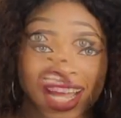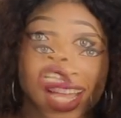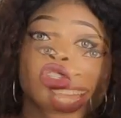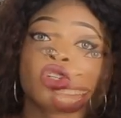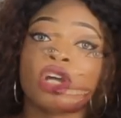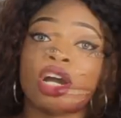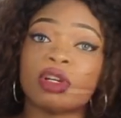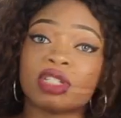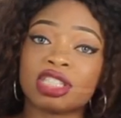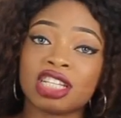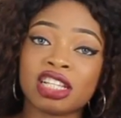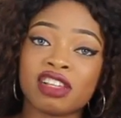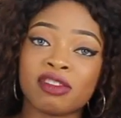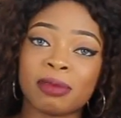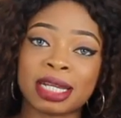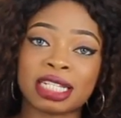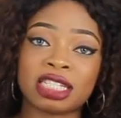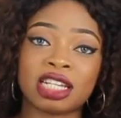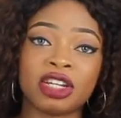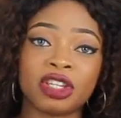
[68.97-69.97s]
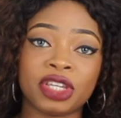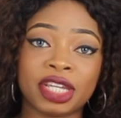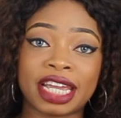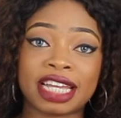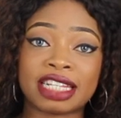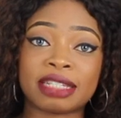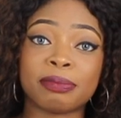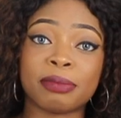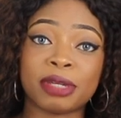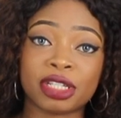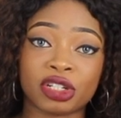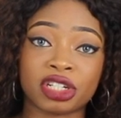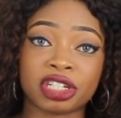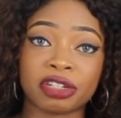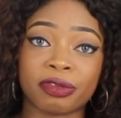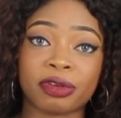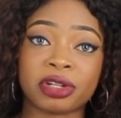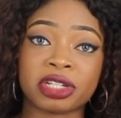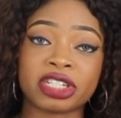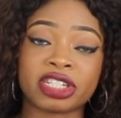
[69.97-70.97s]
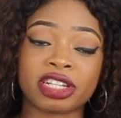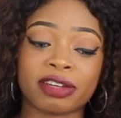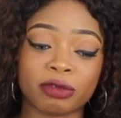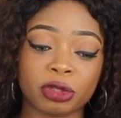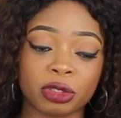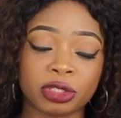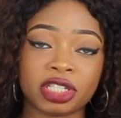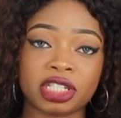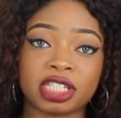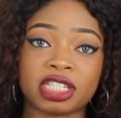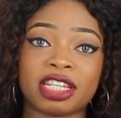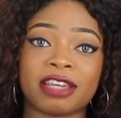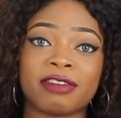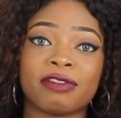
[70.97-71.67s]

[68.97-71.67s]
Now, I'll start by telling you guys major differences I've noticed here.